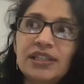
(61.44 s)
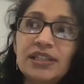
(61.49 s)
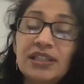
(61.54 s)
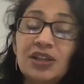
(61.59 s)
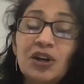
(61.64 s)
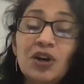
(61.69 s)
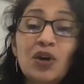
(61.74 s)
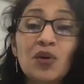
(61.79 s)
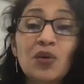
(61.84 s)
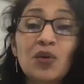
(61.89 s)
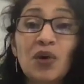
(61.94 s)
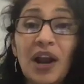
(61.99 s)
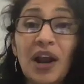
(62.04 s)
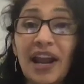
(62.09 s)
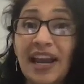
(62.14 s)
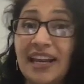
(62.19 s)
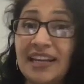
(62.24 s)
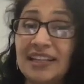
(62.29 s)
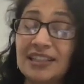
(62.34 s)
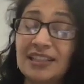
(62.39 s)
is a
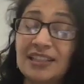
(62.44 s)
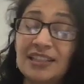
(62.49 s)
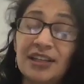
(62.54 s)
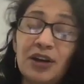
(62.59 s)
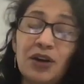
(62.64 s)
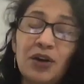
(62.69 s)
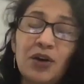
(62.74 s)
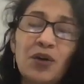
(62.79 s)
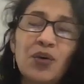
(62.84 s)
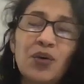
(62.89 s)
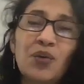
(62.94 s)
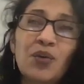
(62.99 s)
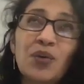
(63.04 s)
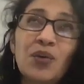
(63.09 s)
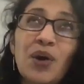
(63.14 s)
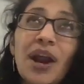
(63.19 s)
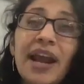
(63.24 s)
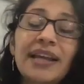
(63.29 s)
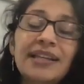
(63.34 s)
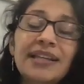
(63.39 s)
great,
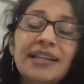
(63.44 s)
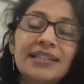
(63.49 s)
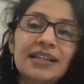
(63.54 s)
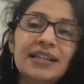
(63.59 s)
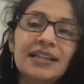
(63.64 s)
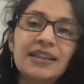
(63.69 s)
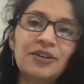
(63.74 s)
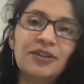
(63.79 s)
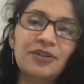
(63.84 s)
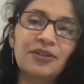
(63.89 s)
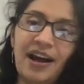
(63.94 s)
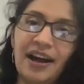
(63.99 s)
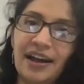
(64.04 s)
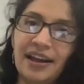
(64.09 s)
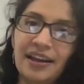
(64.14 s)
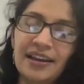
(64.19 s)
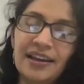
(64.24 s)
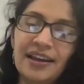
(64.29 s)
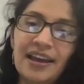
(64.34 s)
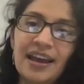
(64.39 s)
great little guy,